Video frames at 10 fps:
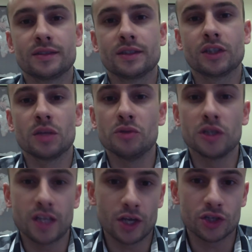
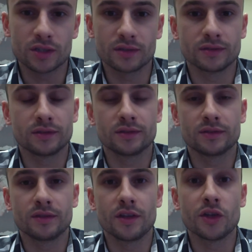communication,
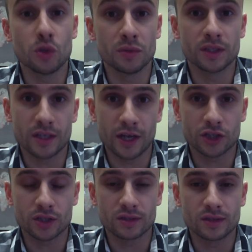the human
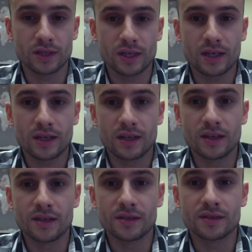connection,
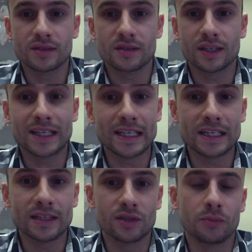is the
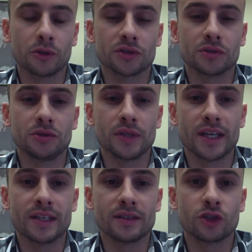key to personal
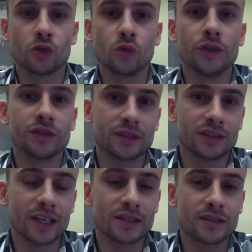and career
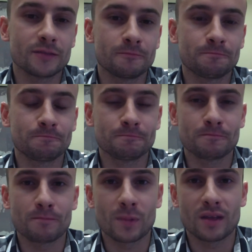success.
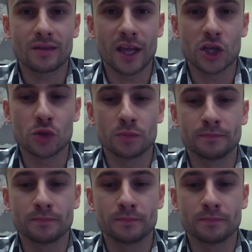Thank you.